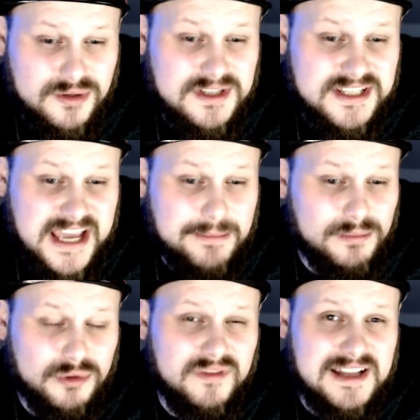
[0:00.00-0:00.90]

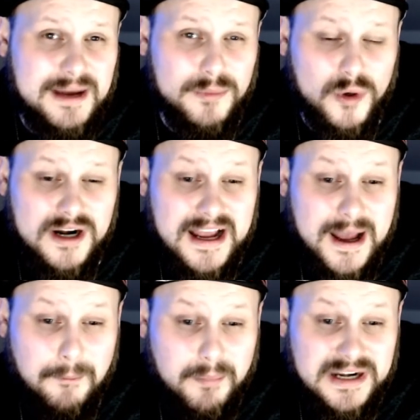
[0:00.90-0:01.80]
capable of a lot more,
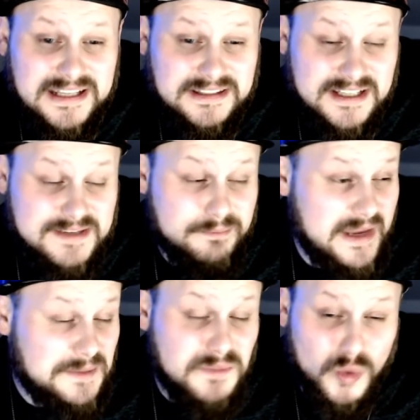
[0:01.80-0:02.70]
but it does
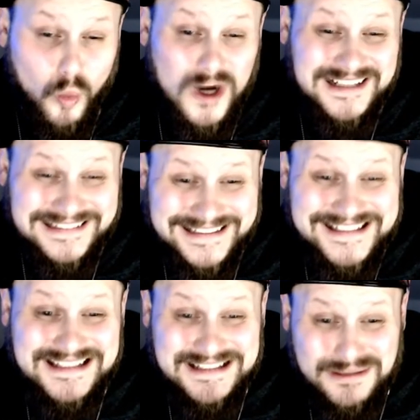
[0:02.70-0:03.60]
make me want to
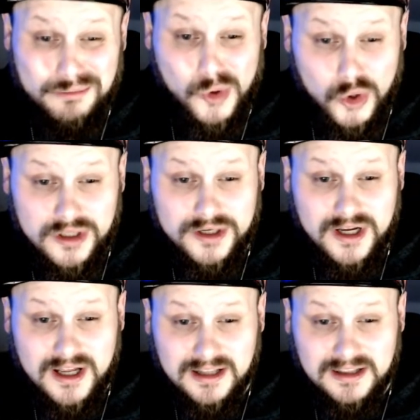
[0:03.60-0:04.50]
listen some more.
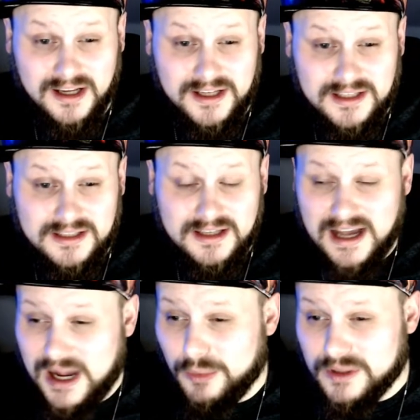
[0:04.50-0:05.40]
Like,
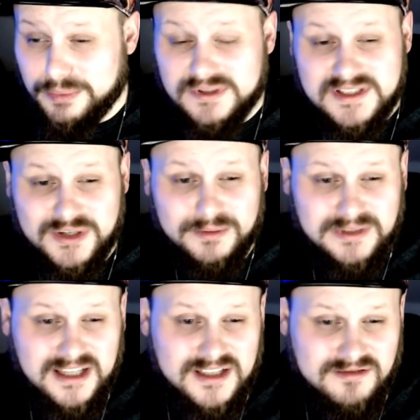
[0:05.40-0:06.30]
I want to put this on a
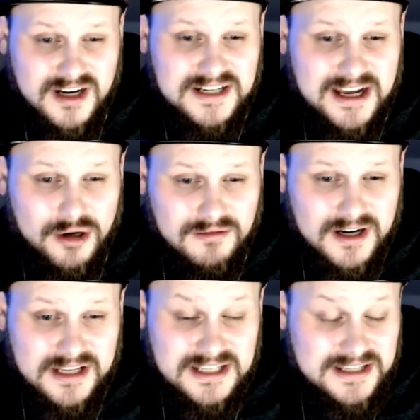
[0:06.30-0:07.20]
playlist right now
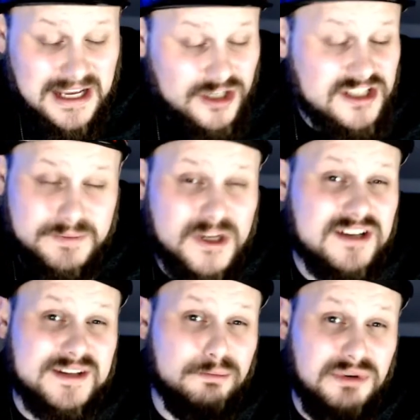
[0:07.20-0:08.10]
already. That could just be because
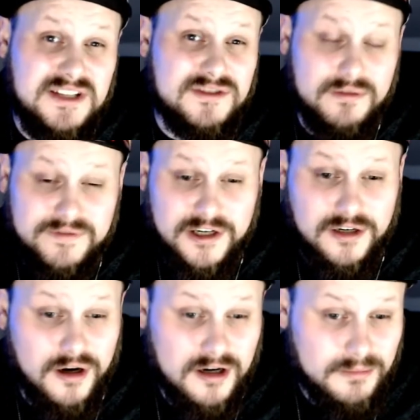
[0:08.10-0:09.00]
the beat's so fucking
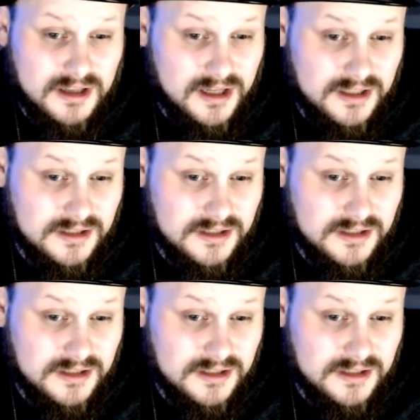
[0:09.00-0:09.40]
hard, but, like...